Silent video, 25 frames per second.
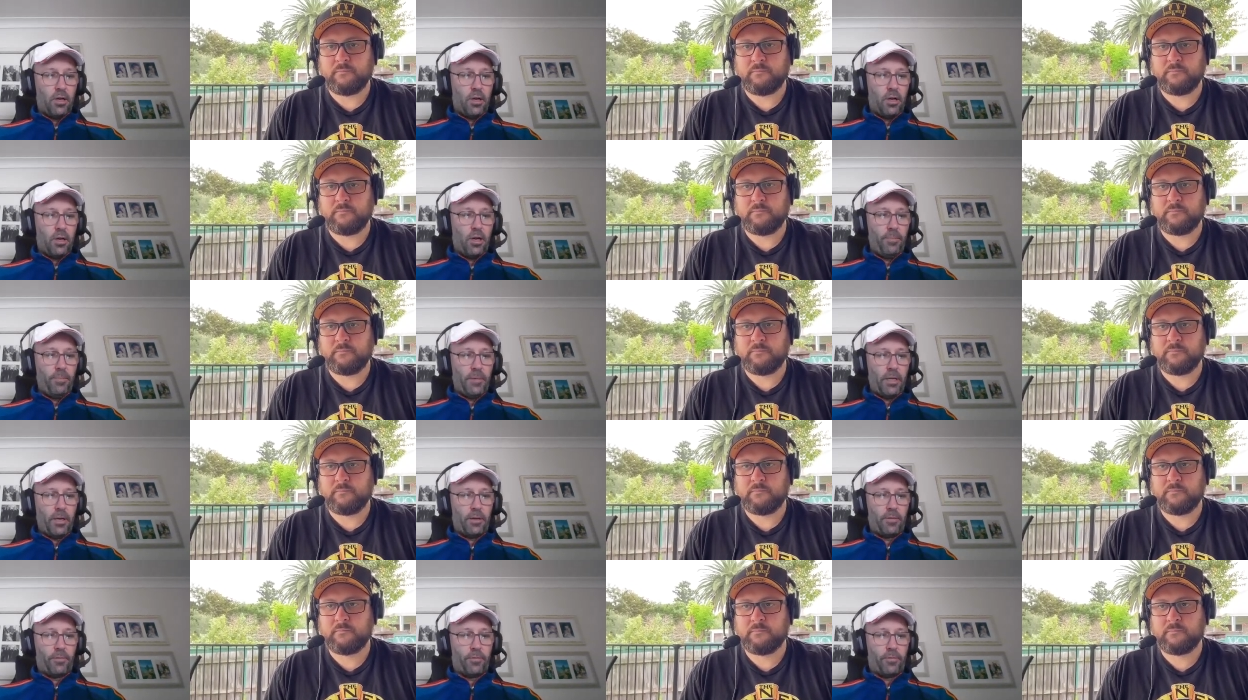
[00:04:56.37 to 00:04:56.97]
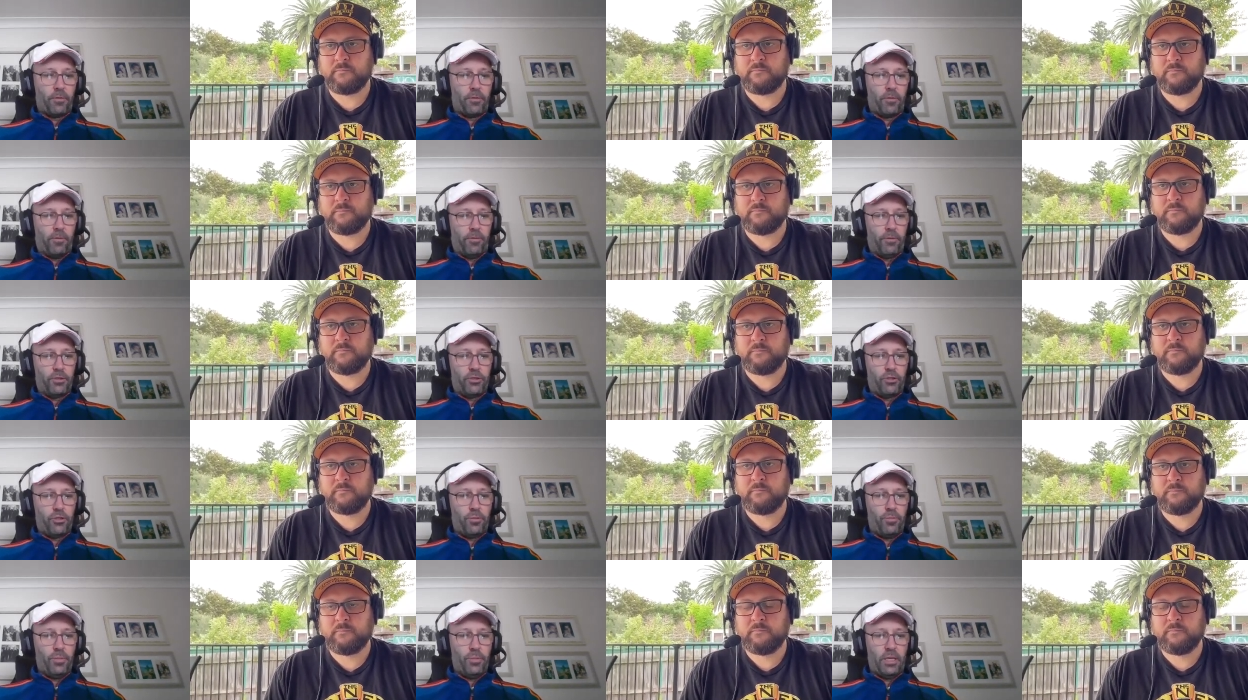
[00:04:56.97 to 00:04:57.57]
Speaker 1: I'm going for a
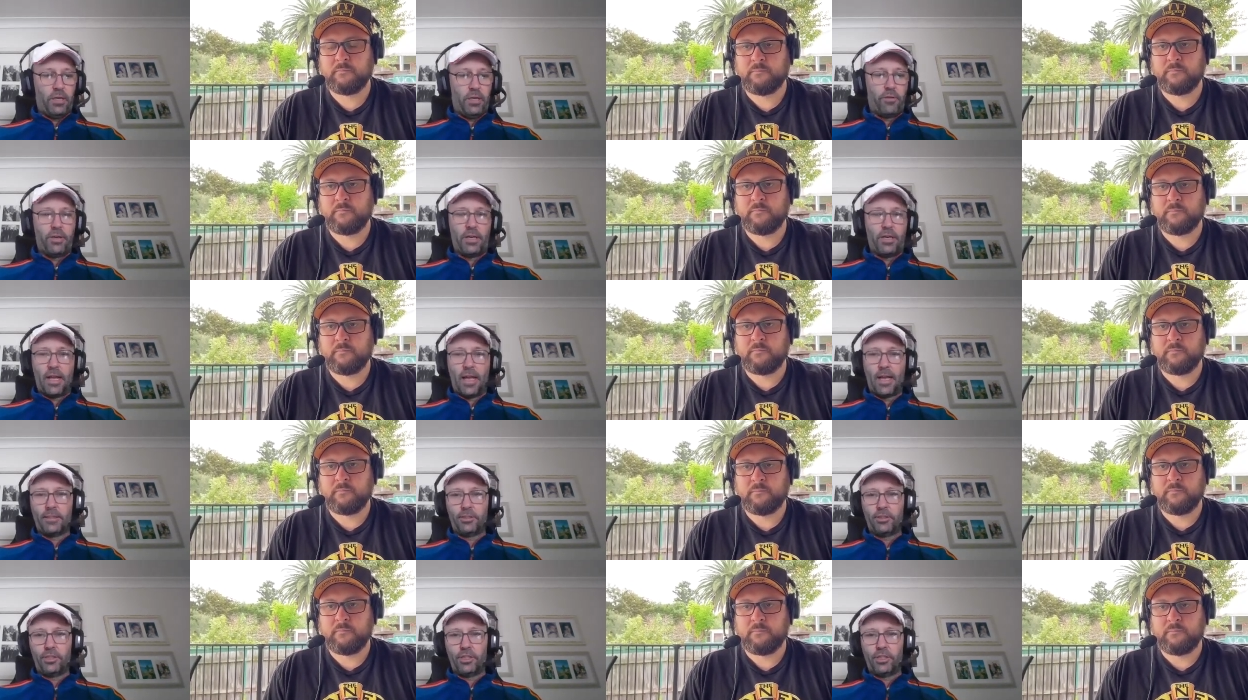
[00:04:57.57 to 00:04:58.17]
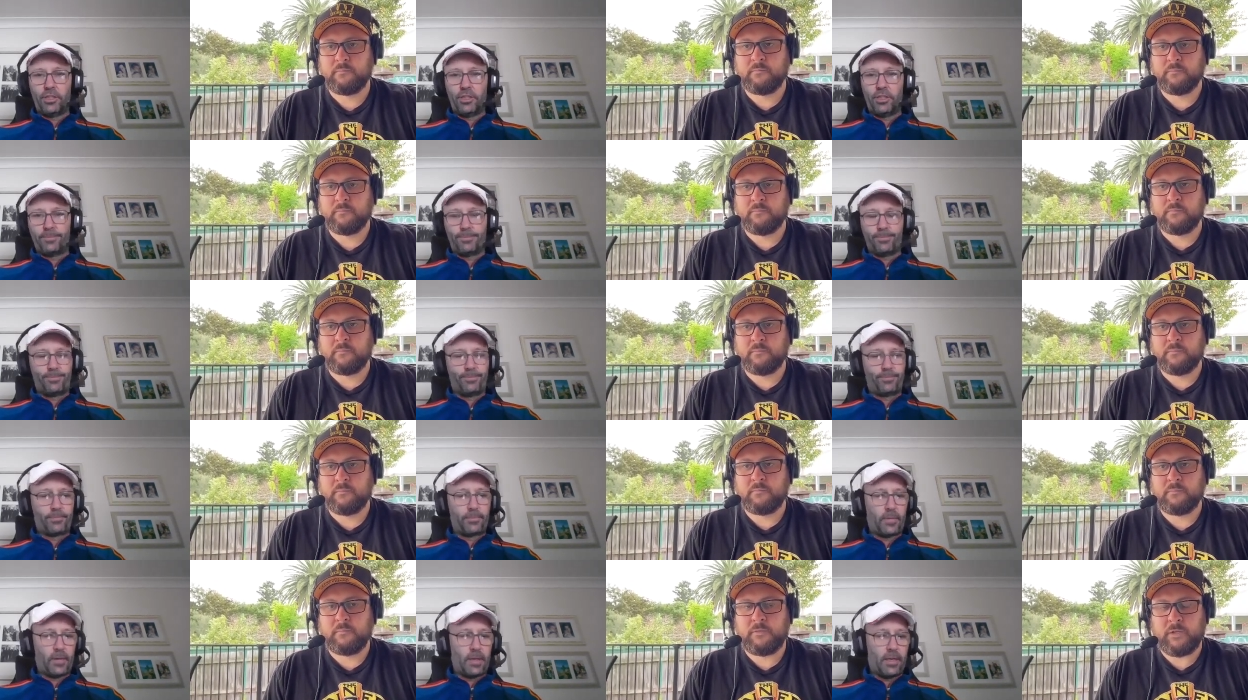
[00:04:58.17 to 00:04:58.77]
resume here in Hatchet.
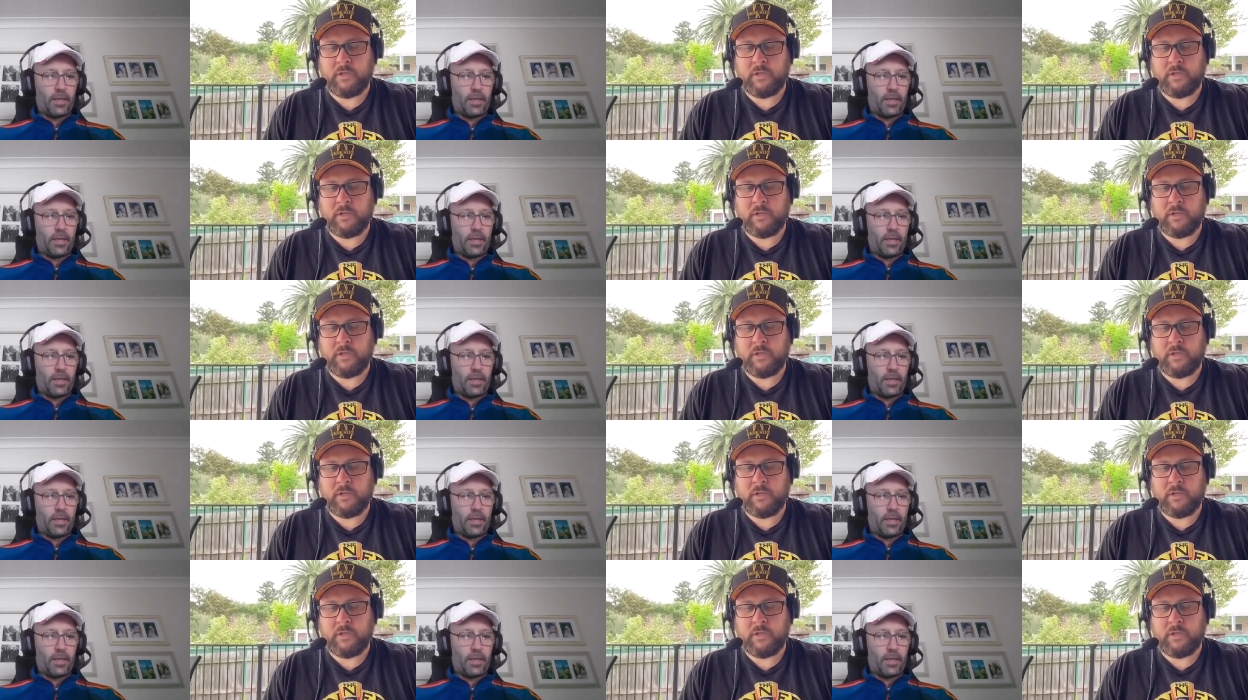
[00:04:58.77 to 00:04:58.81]
Yeah.